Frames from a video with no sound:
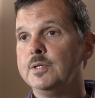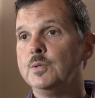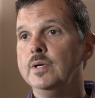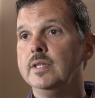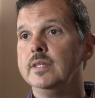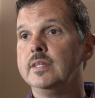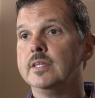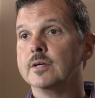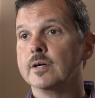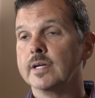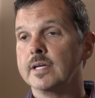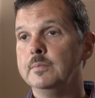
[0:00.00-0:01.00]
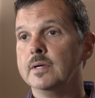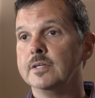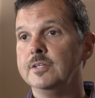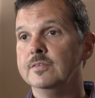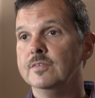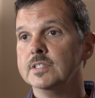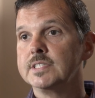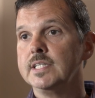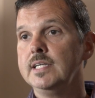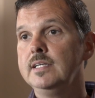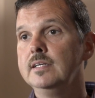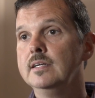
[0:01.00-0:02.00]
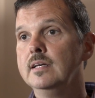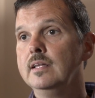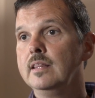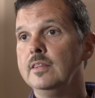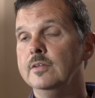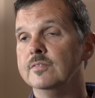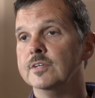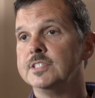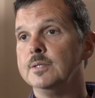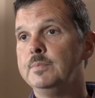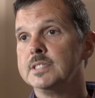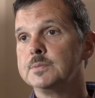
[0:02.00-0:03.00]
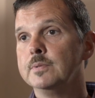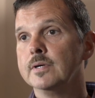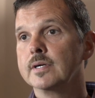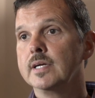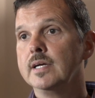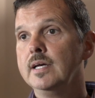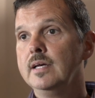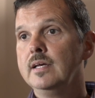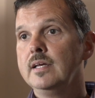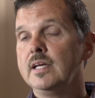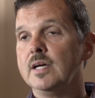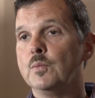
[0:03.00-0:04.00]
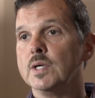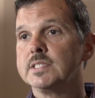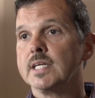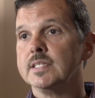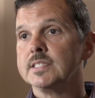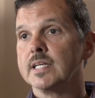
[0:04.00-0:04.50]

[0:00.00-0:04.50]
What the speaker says: between the Carnegie Mellon University, the University of Pittsburgh, and Westinghouse